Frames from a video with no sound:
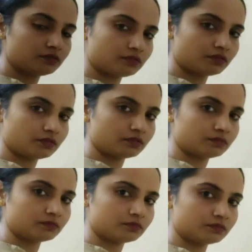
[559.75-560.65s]

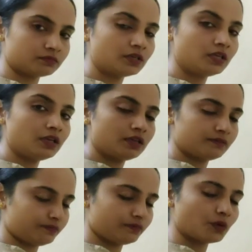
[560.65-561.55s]

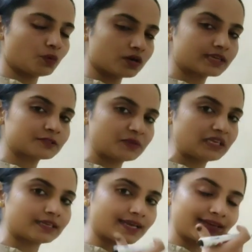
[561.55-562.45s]
the work is
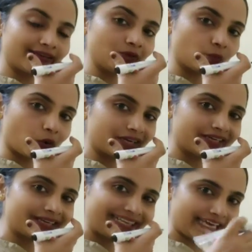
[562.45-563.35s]
being done in what
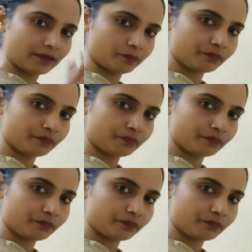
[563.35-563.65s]
time,